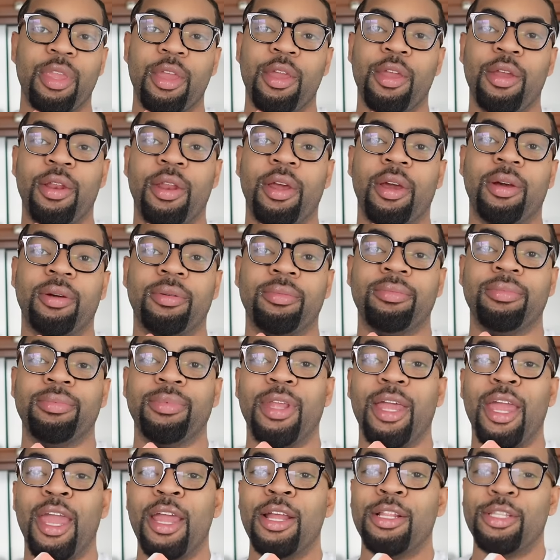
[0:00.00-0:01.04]
you know,
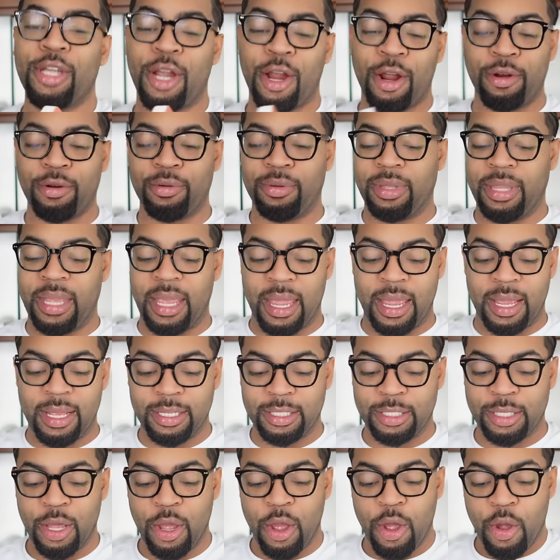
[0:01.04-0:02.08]
internal
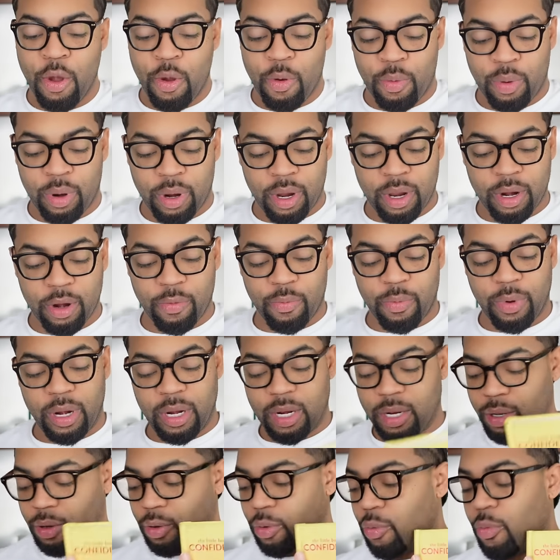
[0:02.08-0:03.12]
things. We're going to read
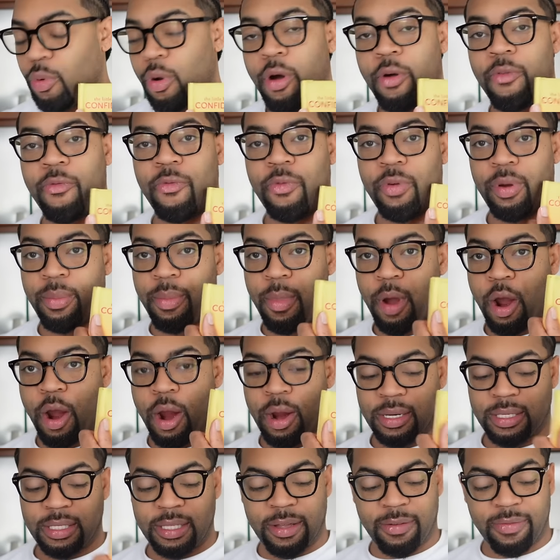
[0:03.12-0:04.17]
a little quote from
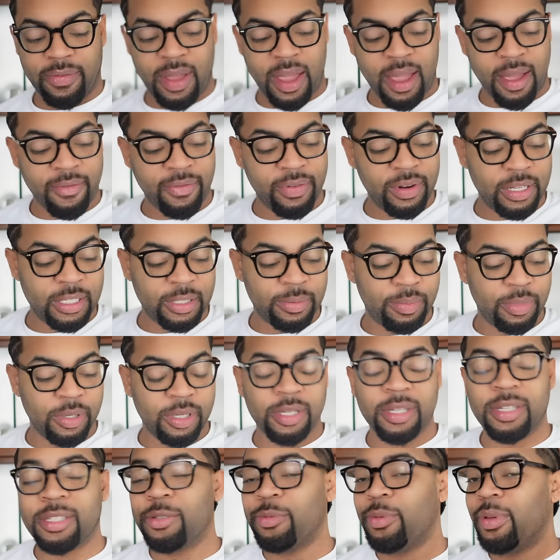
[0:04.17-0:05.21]
our self-confidence
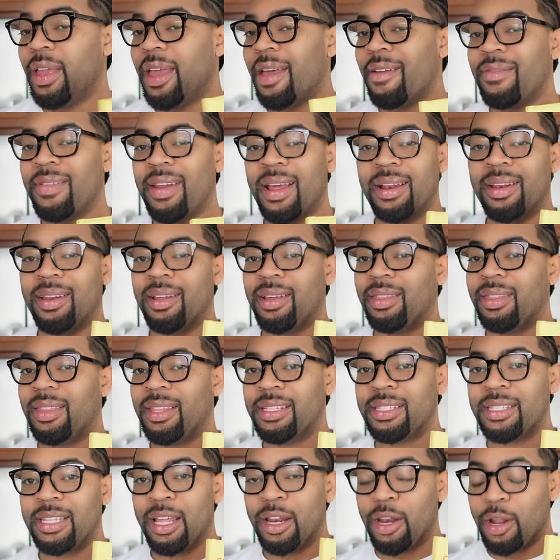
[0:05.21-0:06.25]
book because we have not done
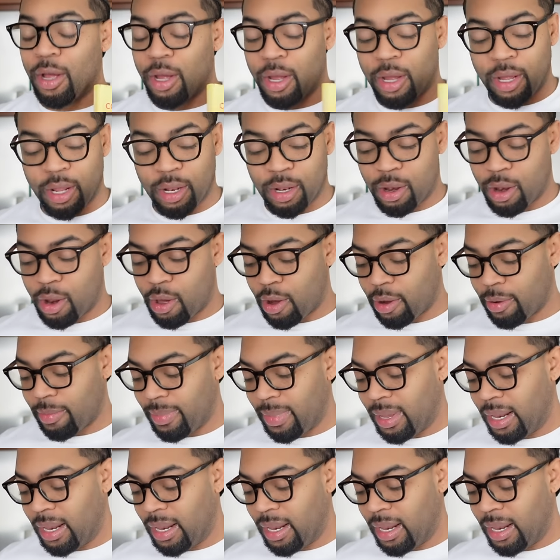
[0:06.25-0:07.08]
this in a good long